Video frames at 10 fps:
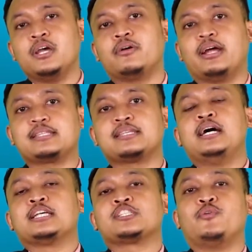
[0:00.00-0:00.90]
Alright,
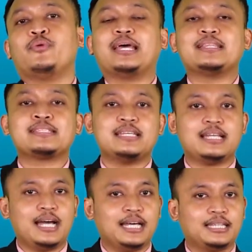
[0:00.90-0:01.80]
so we can see
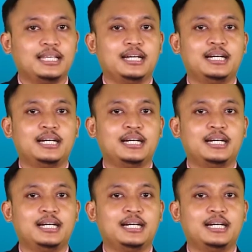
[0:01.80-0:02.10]
that